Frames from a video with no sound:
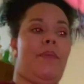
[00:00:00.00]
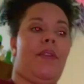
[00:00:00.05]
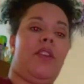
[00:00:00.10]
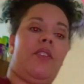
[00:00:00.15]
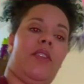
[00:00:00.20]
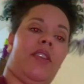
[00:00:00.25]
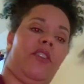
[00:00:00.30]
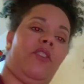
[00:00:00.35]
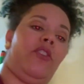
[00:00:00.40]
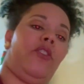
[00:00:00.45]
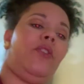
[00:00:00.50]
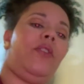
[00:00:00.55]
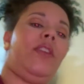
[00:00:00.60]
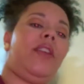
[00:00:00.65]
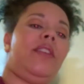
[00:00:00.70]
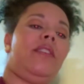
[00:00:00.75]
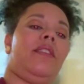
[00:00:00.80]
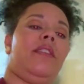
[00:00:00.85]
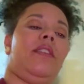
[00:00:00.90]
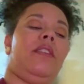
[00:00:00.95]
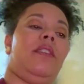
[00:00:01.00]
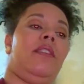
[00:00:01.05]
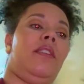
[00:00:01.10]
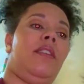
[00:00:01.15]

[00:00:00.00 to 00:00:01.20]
I don't know how to show you guys.